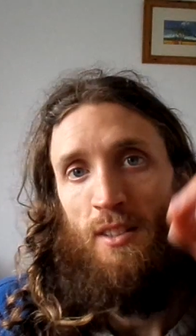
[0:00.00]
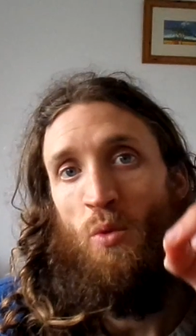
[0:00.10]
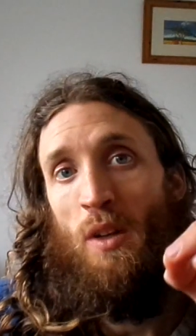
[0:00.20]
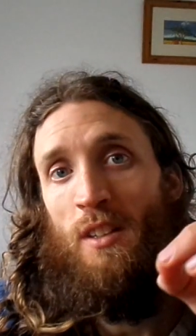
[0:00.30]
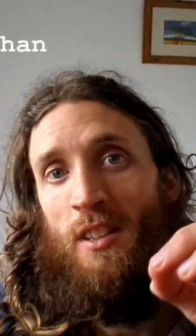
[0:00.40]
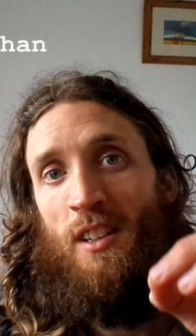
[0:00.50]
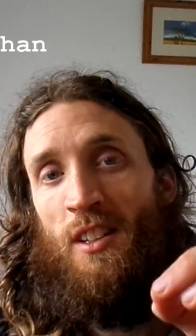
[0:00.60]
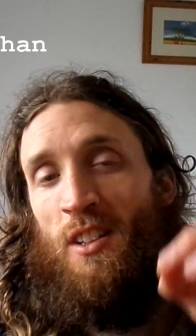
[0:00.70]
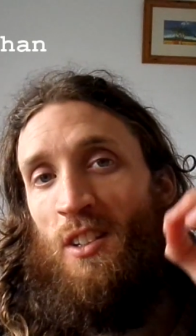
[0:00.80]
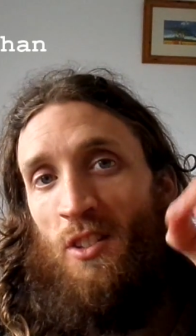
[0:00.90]
to
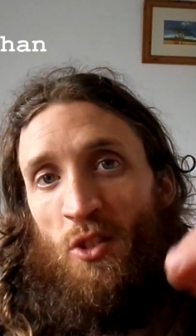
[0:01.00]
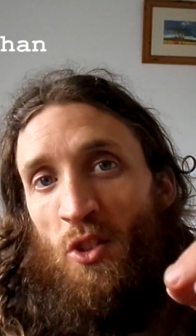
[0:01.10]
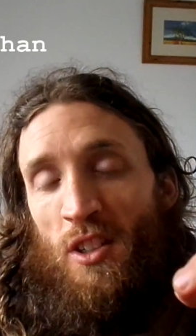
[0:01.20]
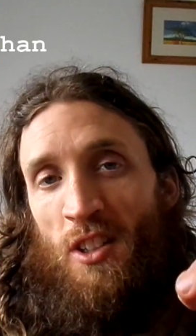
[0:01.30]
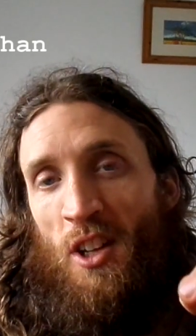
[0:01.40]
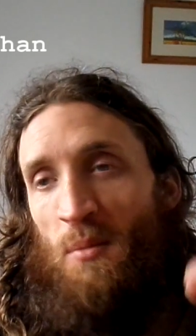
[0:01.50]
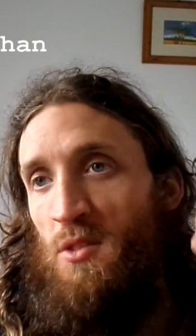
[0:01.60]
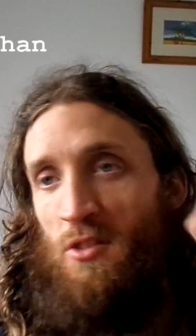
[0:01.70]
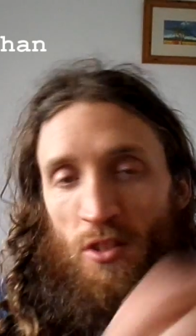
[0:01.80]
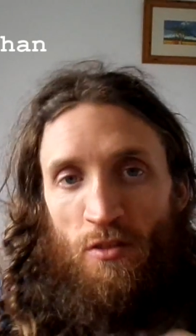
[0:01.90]
20, 30
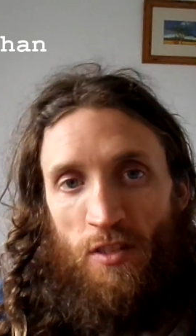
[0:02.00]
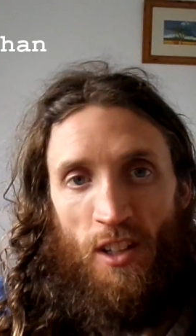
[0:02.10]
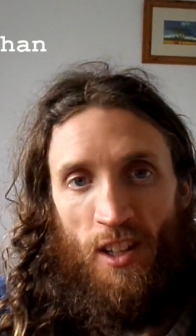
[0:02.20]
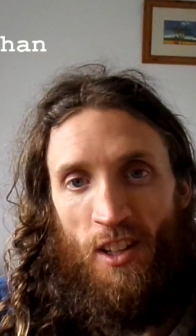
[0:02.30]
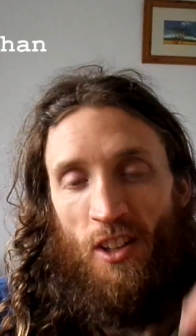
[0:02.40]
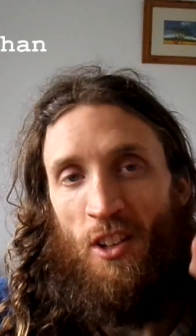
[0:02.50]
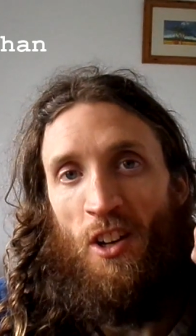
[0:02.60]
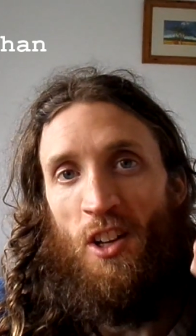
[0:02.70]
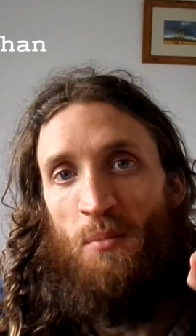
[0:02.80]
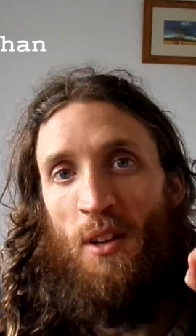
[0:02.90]
times, just a really
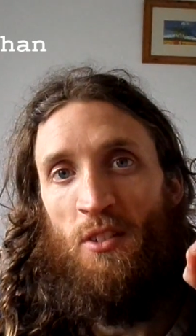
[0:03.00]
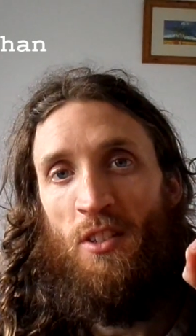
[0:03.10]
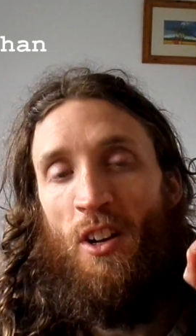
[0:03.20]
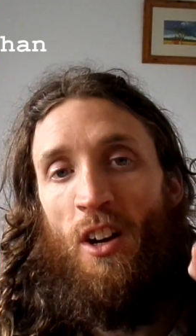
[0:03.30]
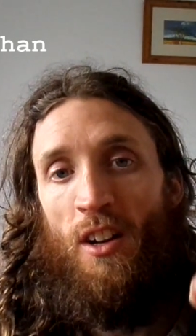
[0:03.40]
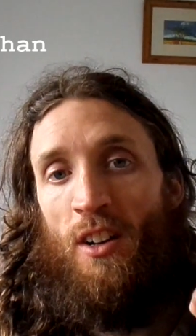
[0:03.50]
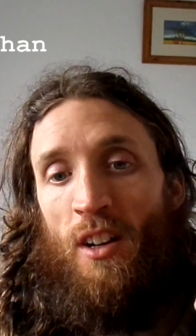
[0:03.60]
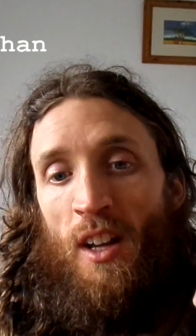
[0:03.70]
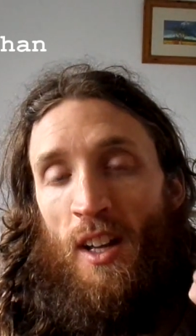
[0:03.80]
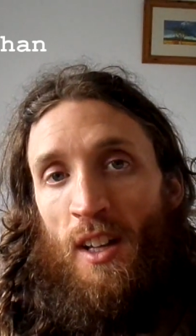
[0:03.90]
high amount higher